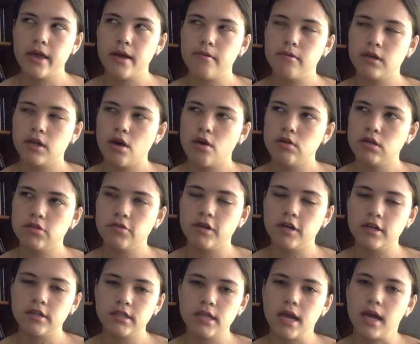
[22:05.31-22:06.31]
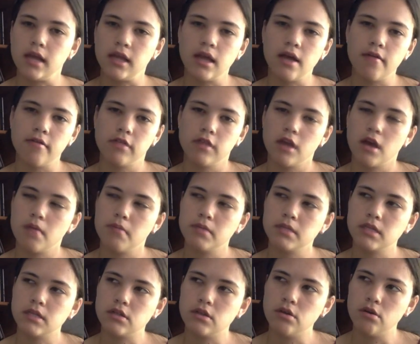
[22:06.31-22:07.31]
that I would go as far as say I love Theon, because
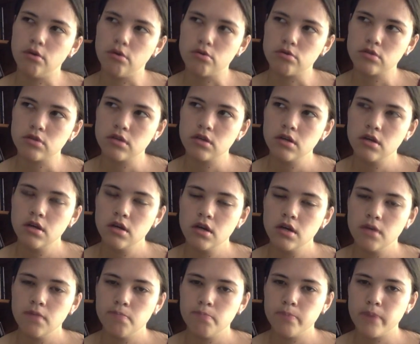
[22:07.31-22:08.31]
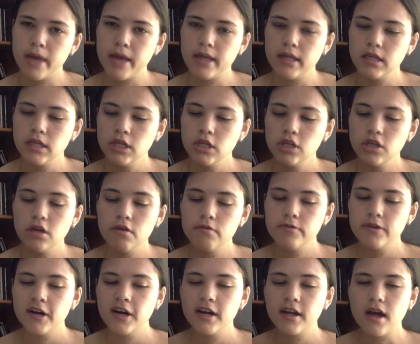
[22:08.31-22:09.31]
I don't. But you have
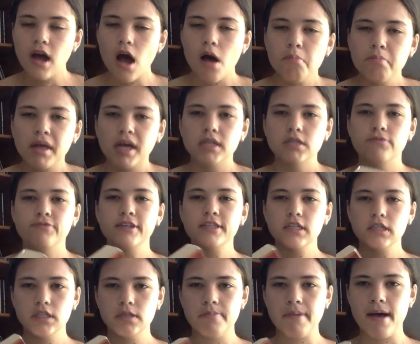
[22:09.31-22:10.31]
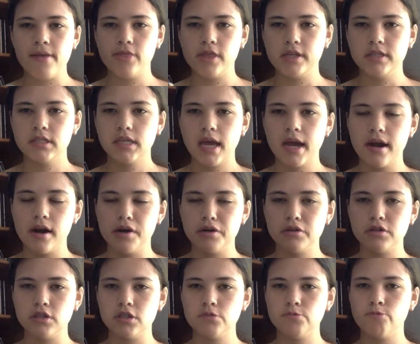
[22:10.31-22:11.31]
very complex feelings about these
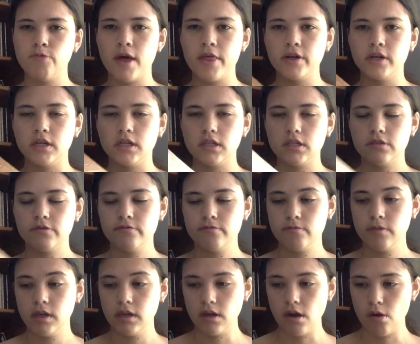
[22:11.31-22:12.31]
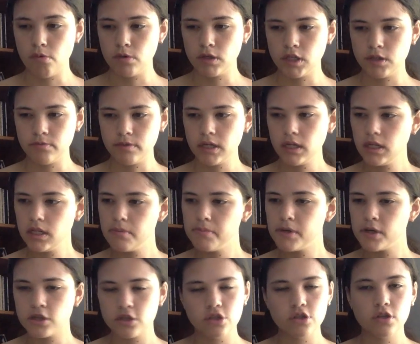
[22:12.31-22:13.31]
characters, whether it's, when you're reading the
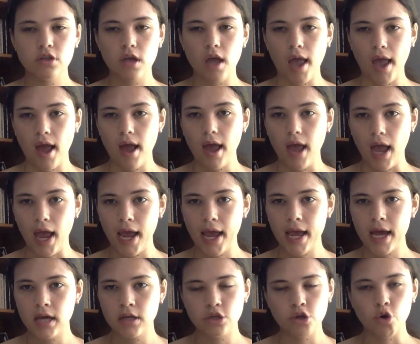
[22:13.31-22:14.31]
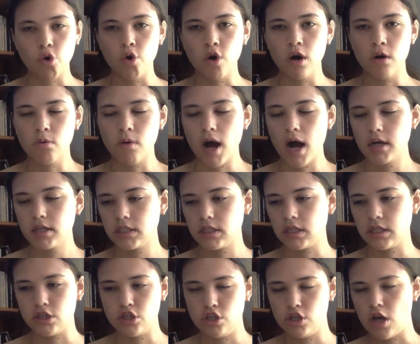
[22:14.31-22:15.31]
books and or watching
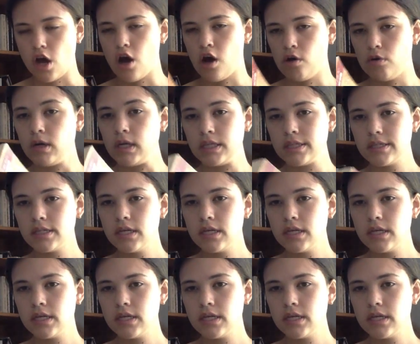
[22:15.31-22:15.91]
the show.